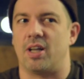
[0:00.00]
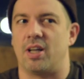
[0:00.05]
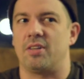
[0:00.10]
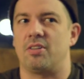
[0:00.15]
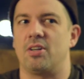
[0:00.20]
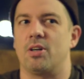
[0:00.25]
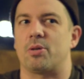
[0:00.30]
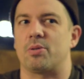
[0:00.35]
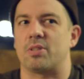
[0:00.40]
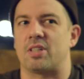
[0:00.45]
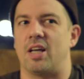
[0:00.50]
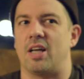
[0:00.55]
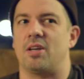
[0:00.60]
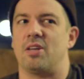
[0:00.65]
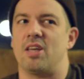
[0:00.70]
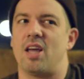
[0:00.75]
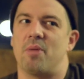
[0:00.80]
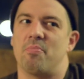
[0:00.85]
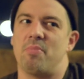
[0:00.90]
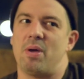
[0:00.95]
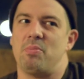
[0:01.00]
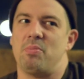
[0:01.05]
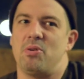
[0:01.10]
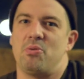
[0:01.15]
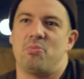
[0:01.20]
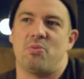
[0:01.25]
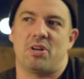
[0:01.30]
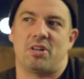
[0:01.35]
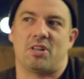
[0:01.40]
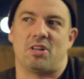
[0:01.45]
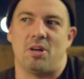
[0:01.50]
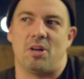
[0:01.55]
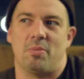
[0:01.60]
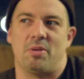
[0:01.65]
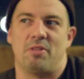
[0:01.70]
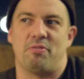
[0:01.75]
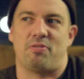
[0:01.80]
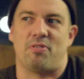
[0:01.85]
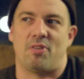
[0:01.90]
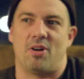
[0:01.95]
and Dirk was like, yeah, maybe you want to come
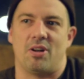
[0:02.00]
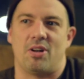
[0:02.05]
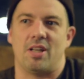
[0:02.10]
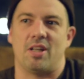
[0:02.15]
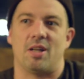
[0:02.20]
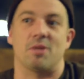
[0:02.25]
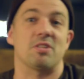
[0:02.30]
and fall in.